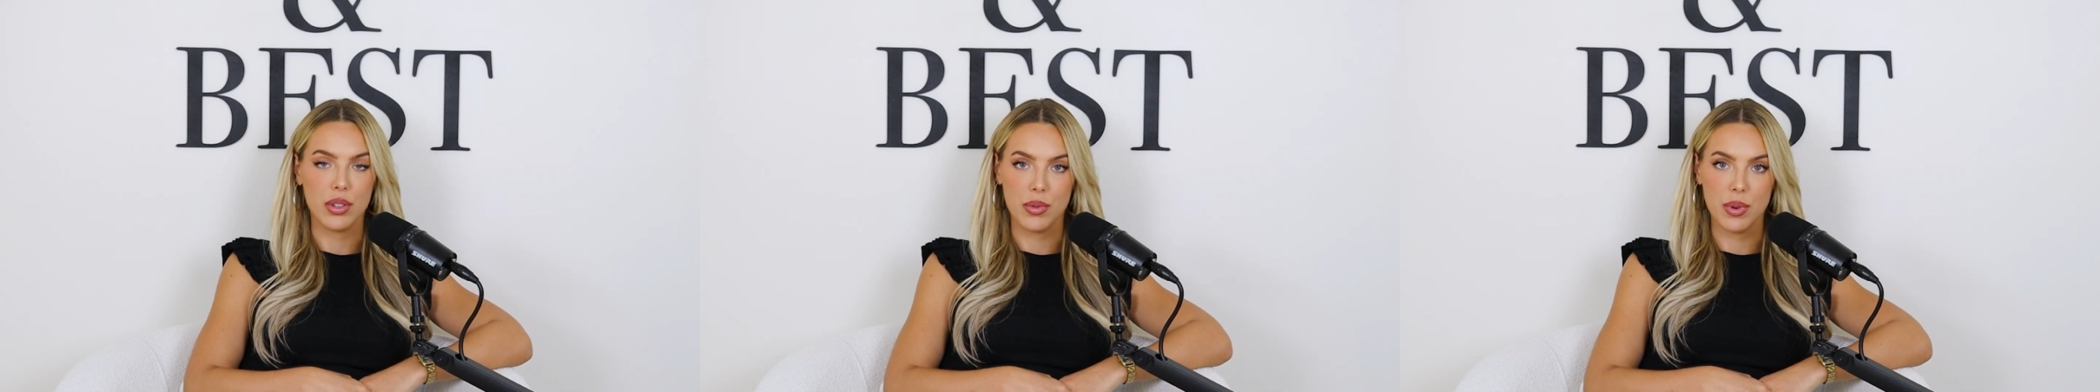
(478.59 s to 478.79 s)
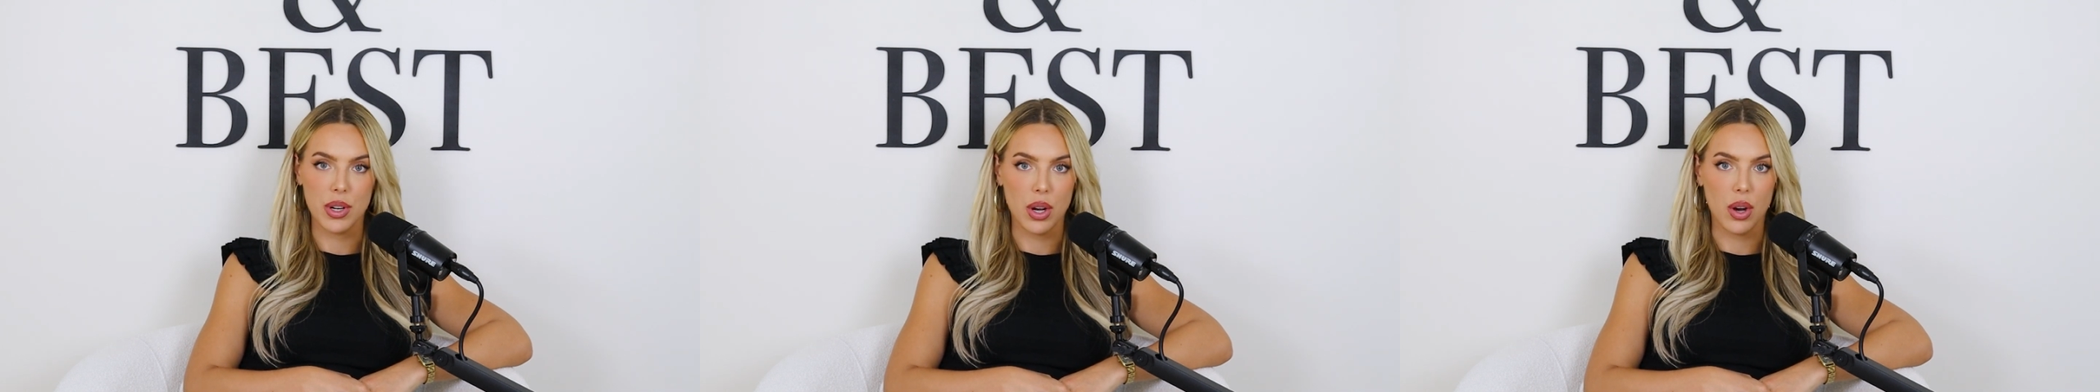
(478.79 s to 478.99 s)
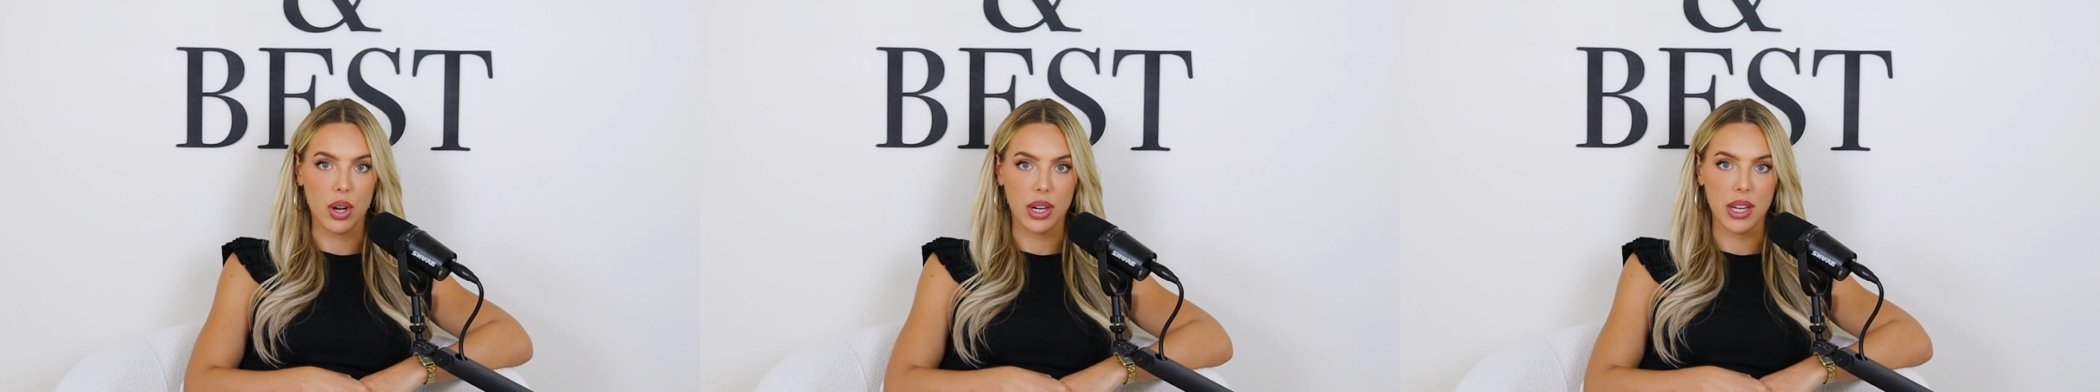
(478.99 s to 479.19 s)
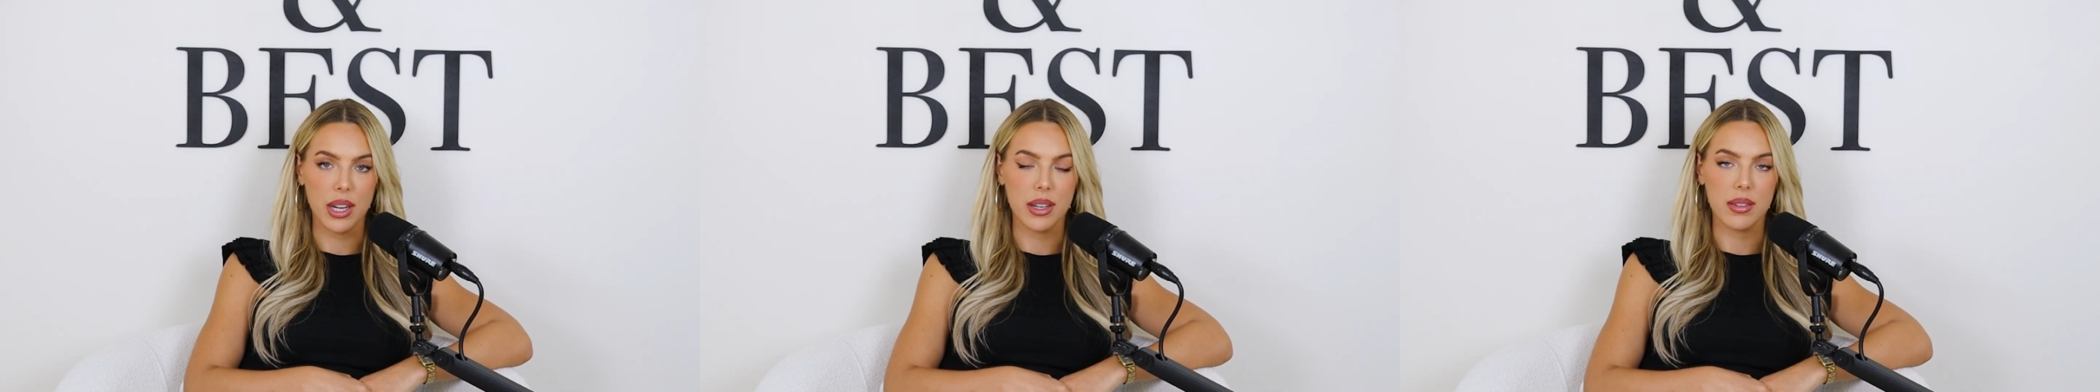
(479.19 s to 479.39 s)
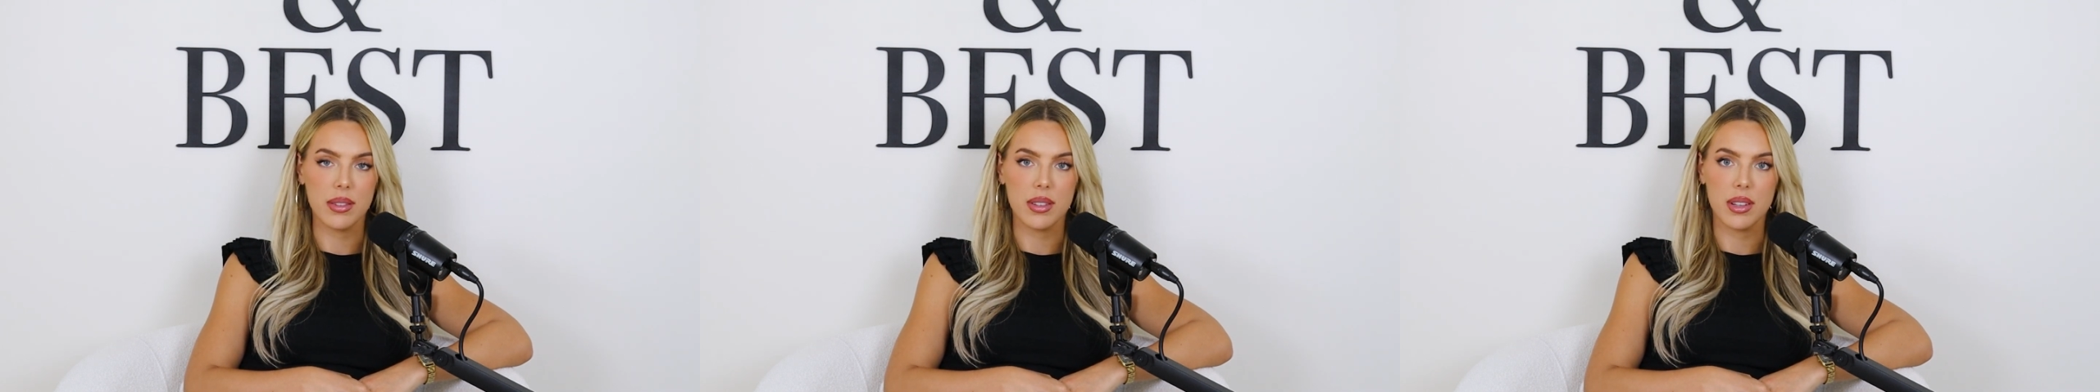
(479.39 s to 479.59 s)
do an
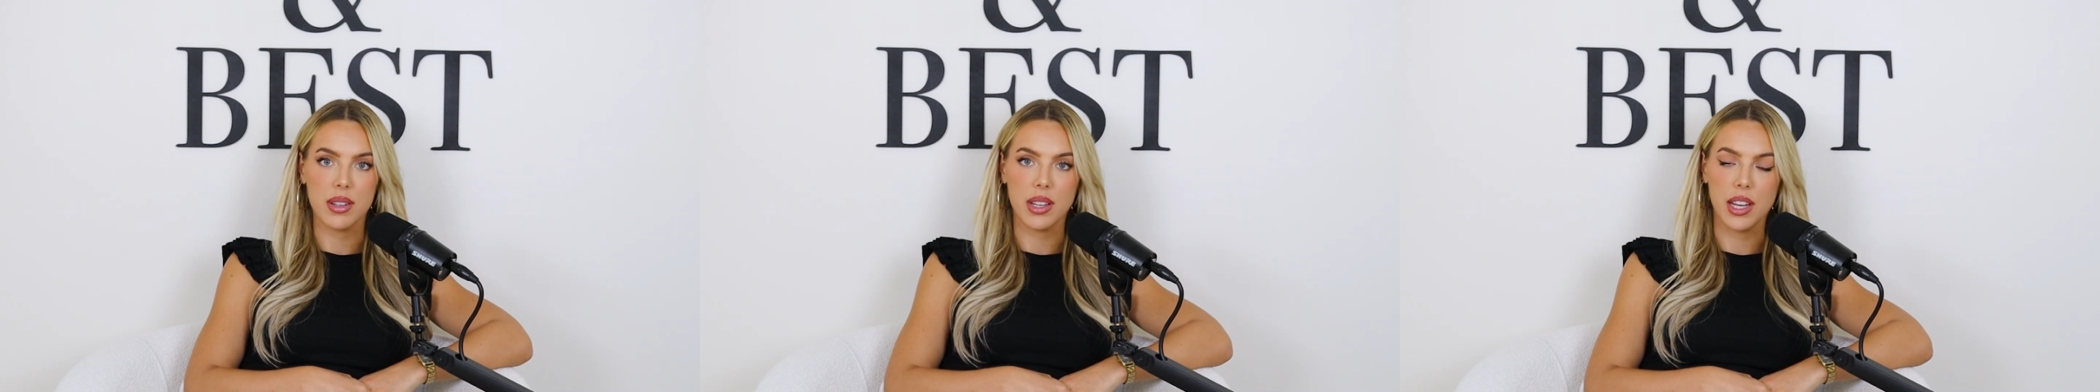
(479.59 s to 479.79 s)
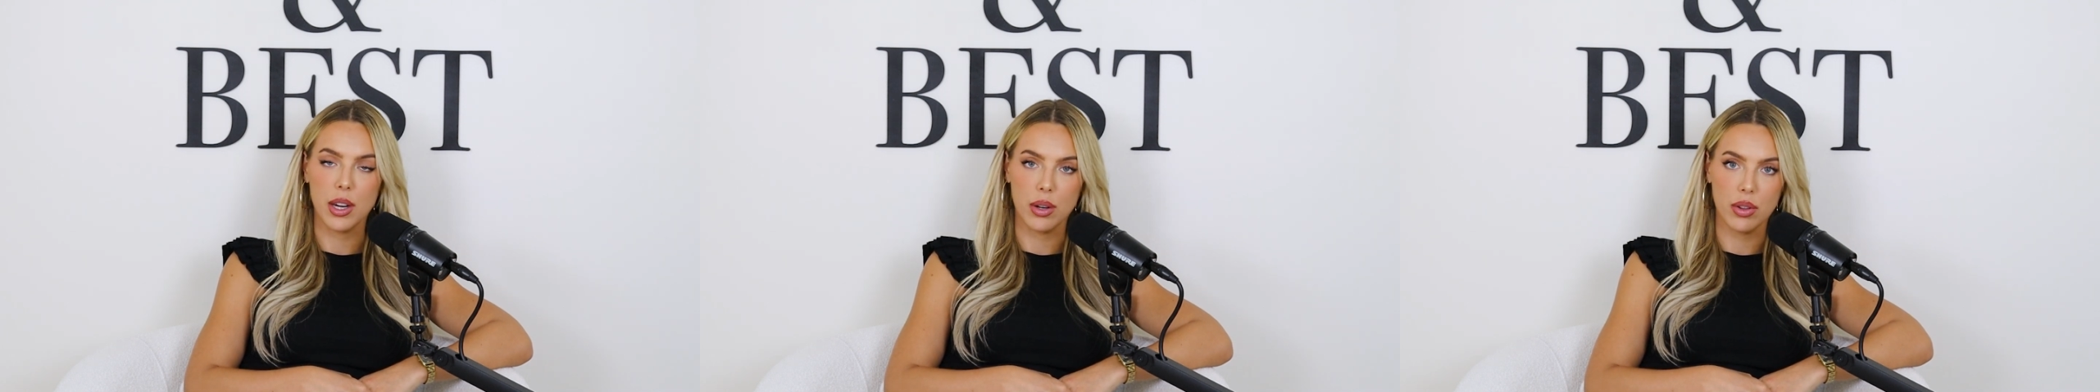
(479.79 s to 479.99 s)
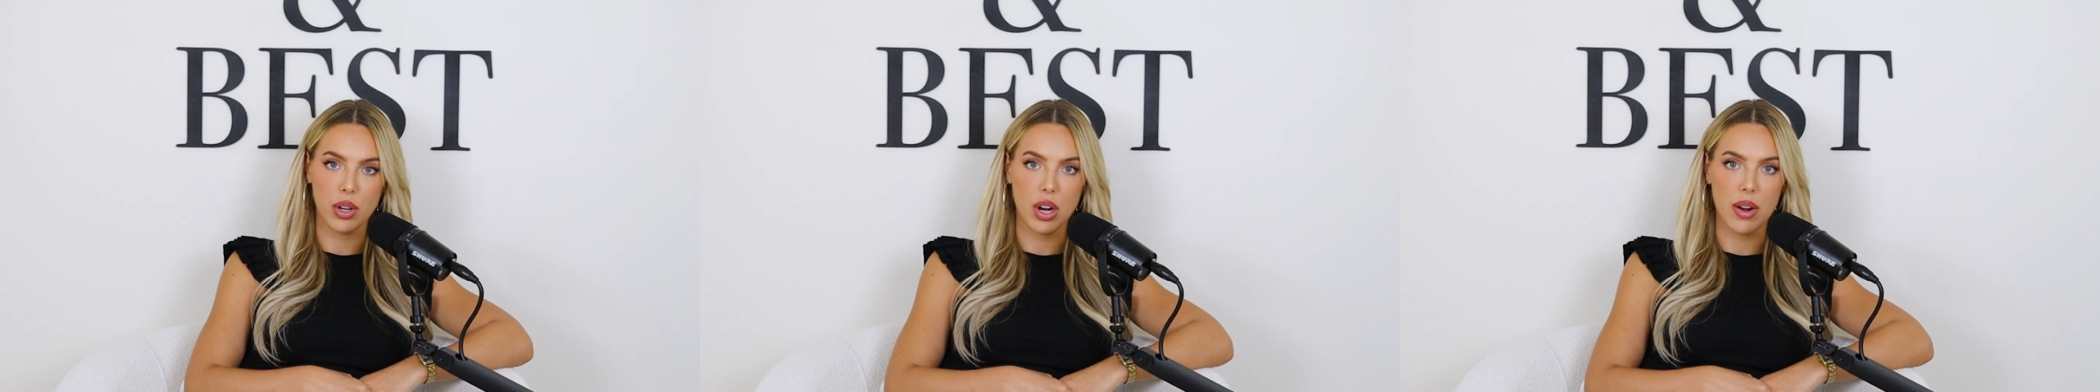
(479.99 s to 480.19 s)
audit, hear the